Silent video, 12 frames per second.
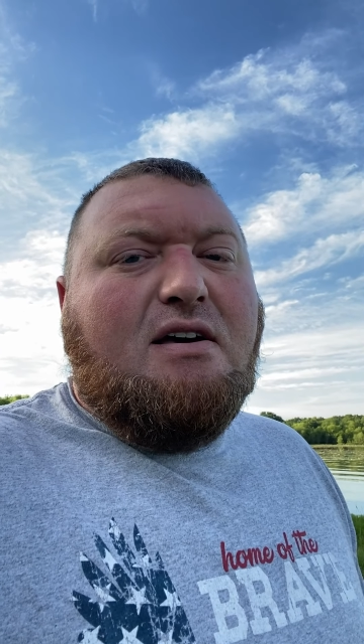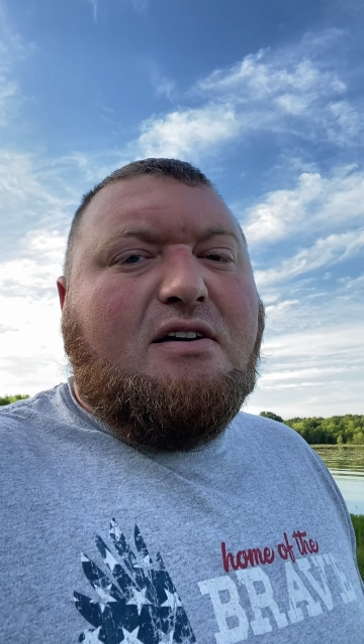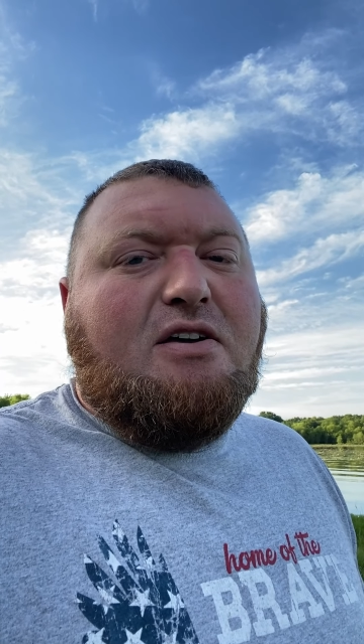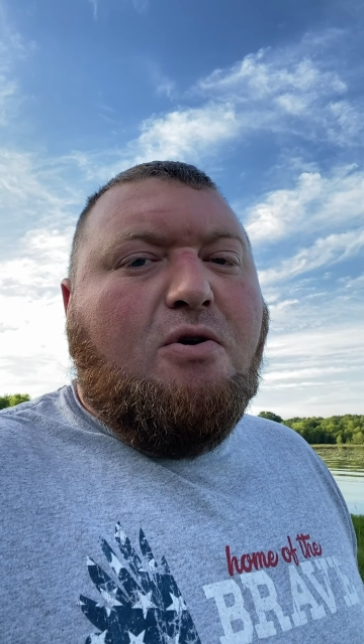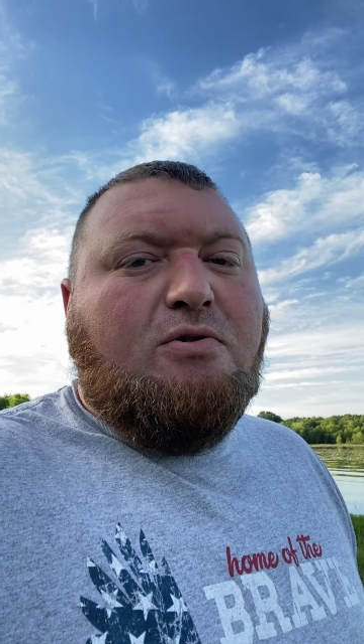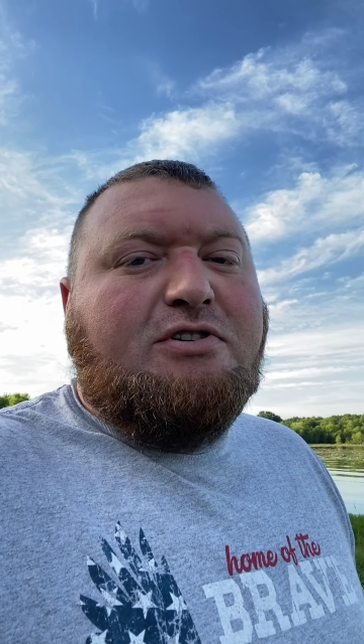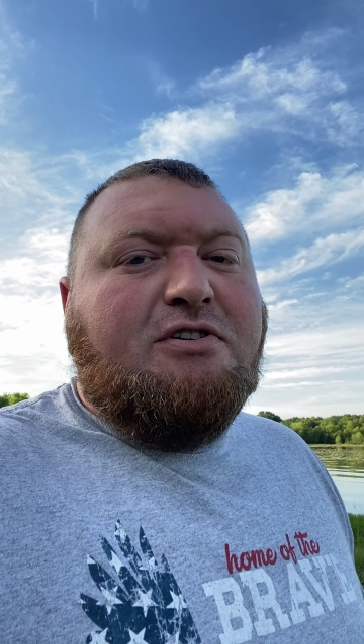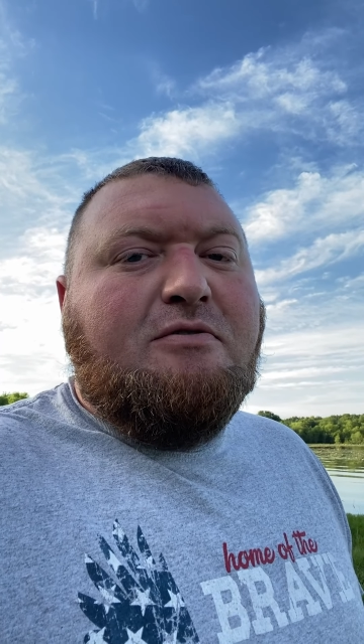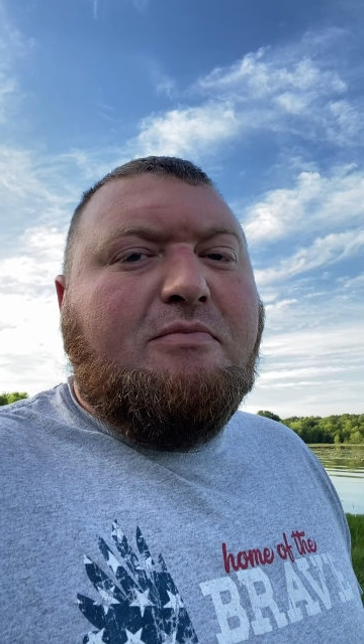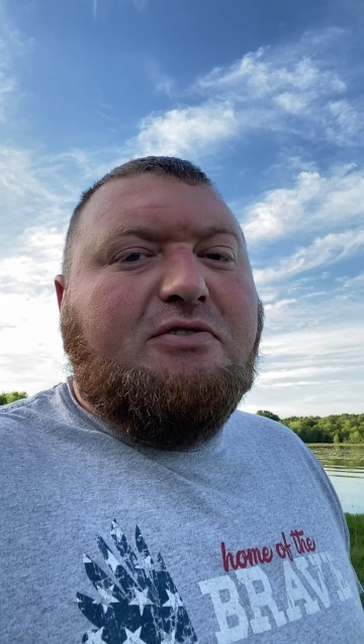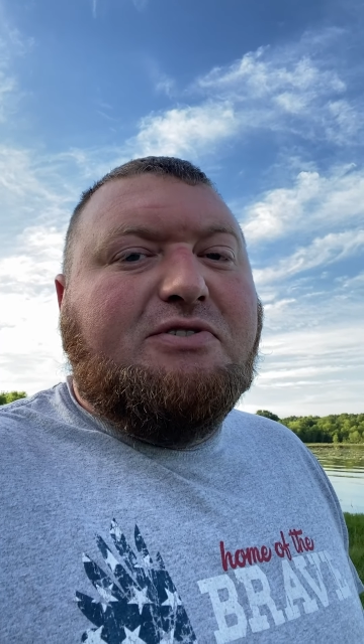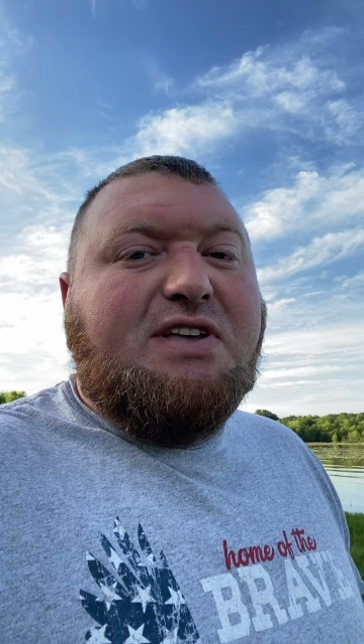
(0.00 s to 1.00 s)
going to the
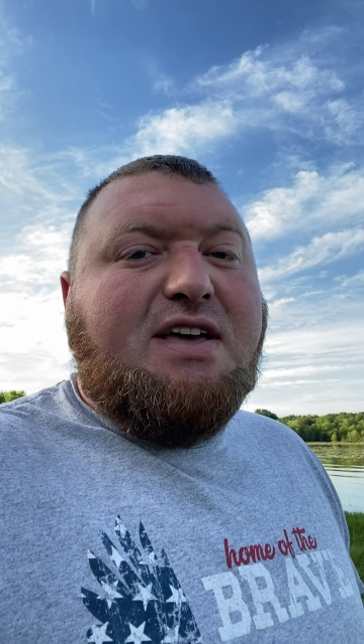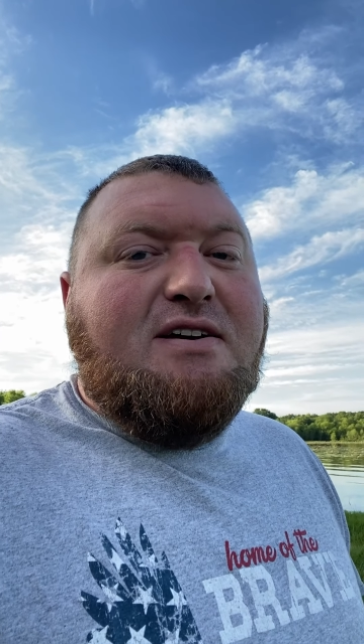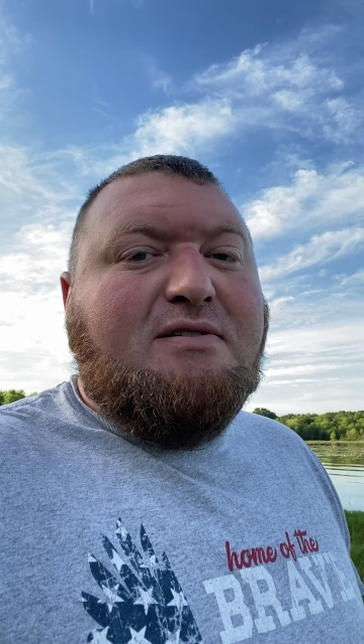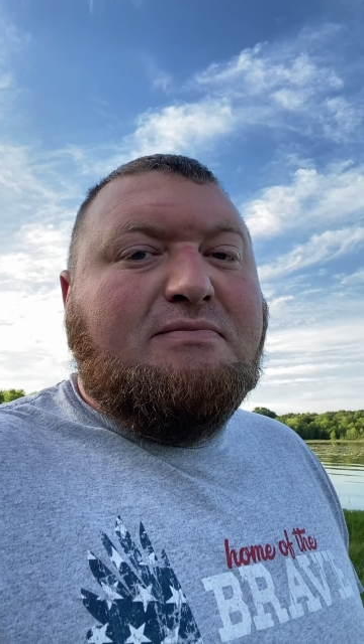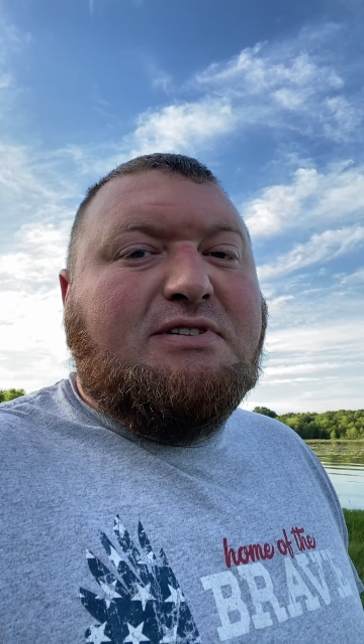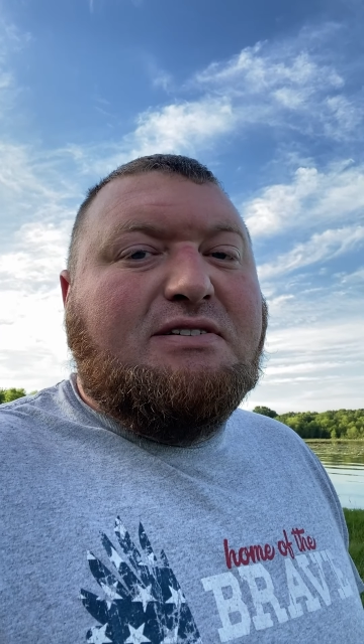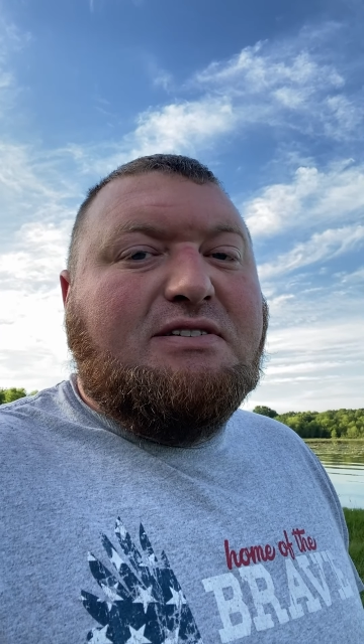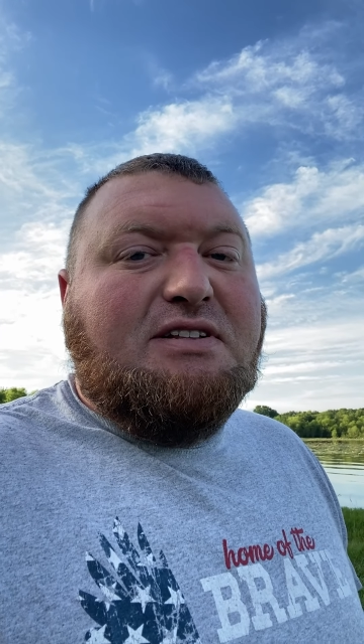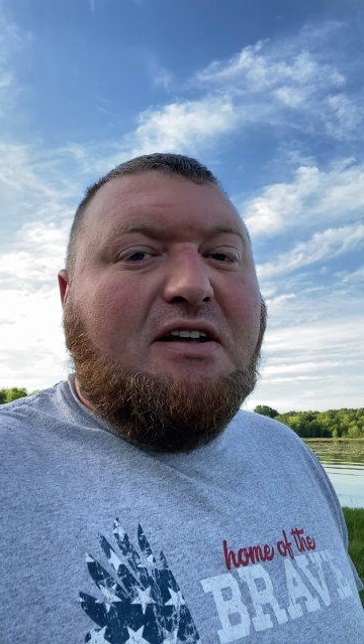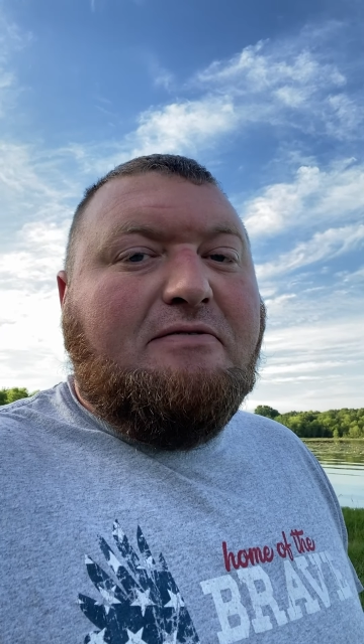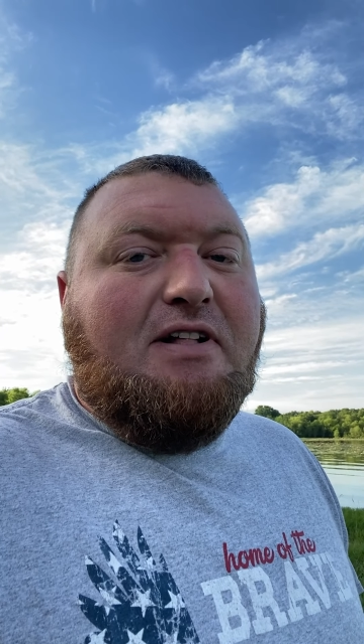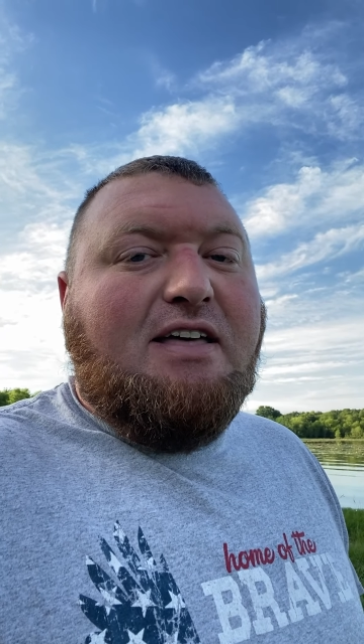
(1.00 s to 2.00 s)
museums and
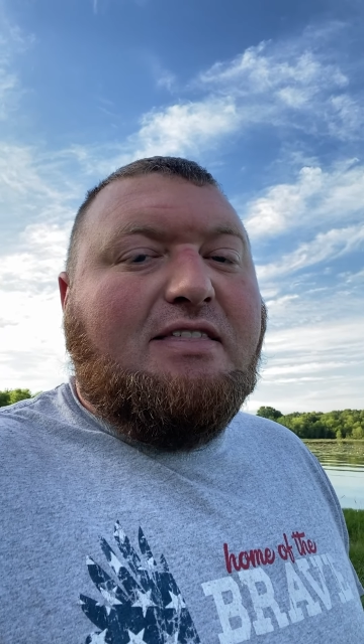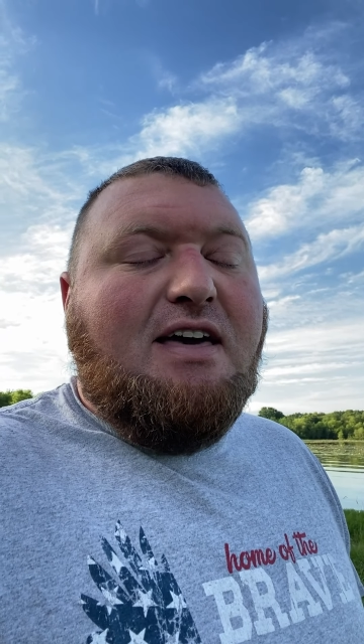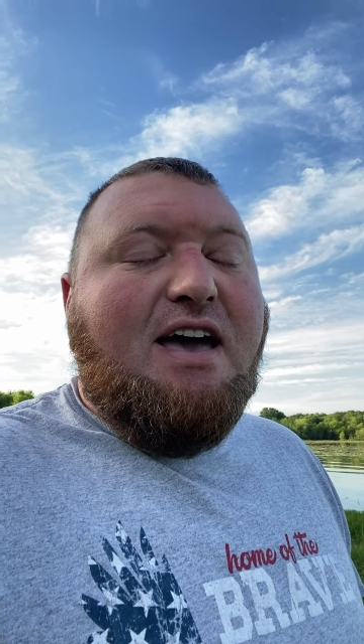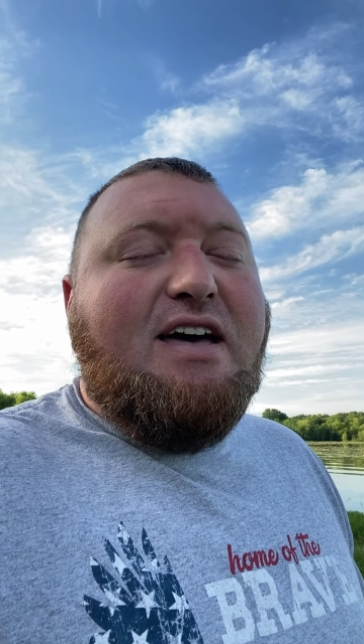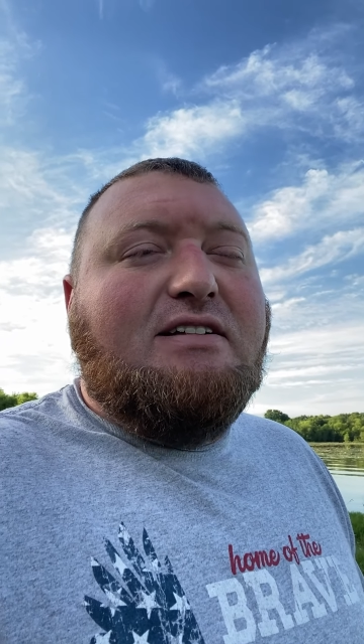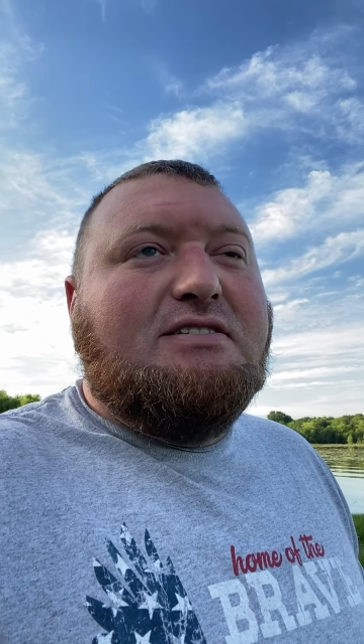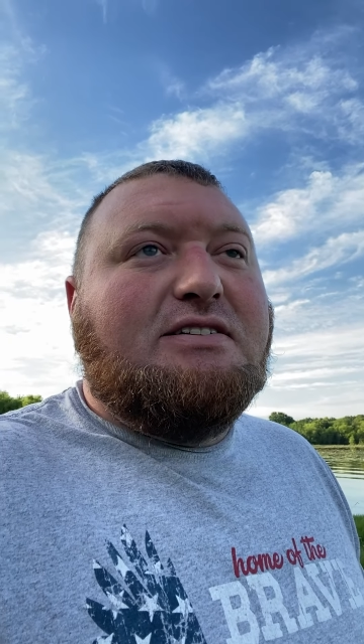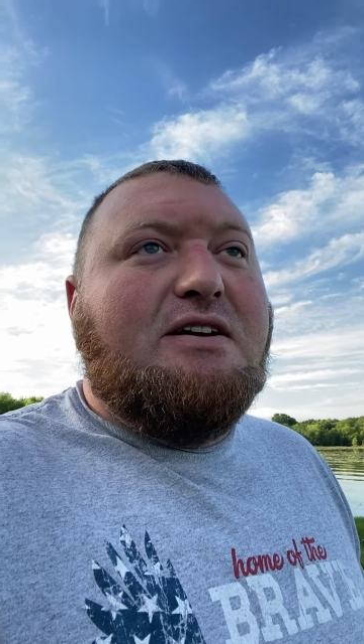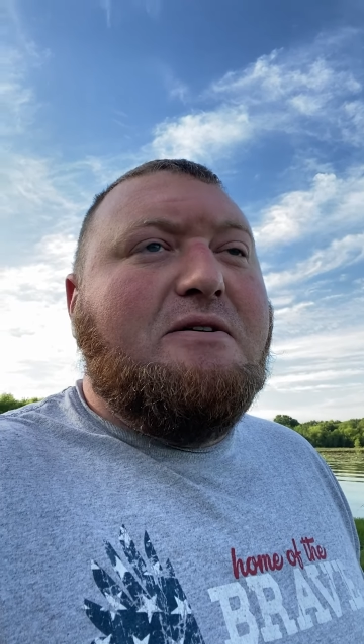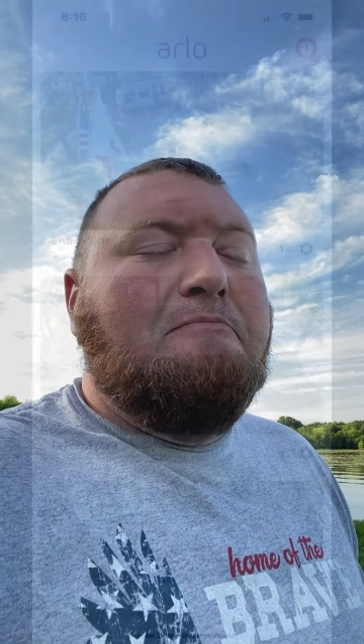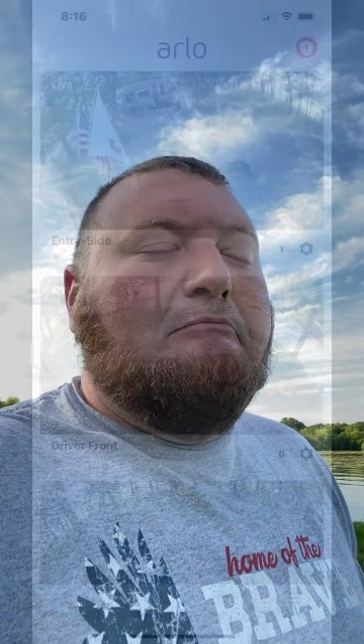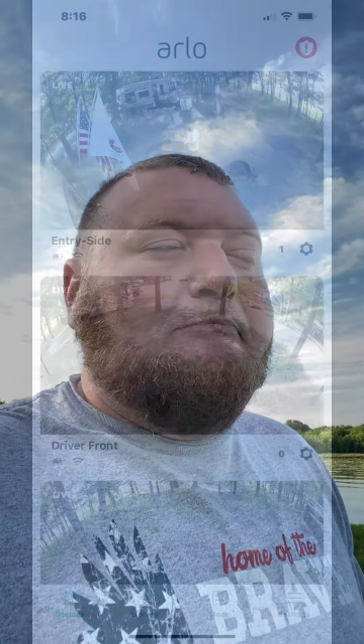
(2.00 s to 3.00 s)
stuff like that. So